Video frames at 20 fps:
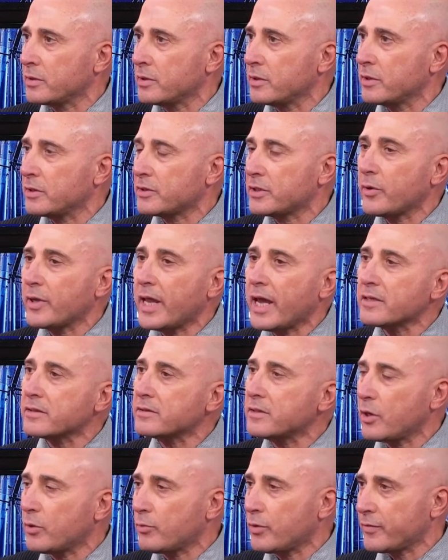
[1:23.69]
So it has
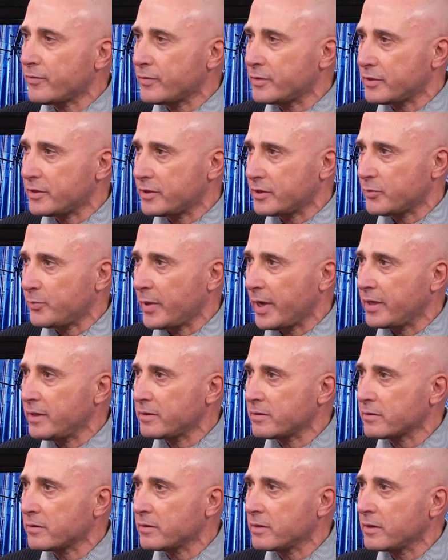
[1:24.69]
no reference to
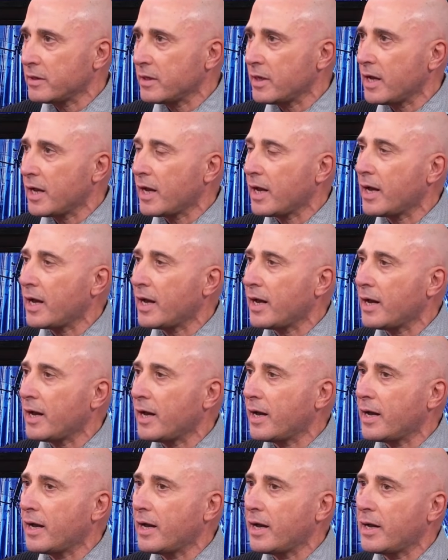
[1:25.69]
space
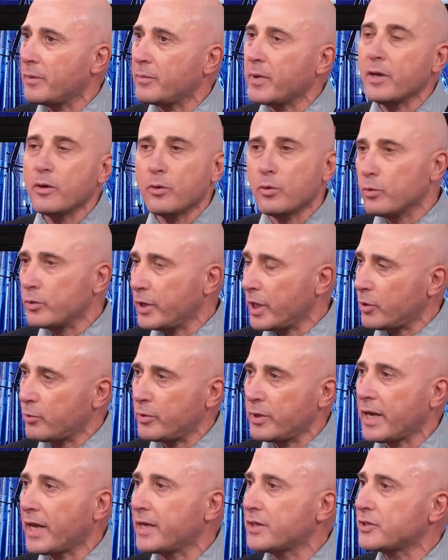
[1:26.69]
or no
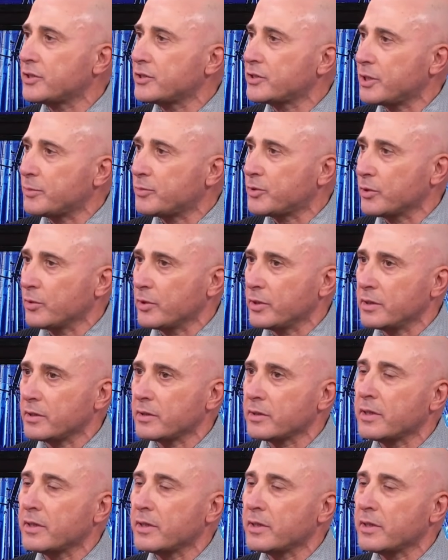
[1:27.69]
relationship to it.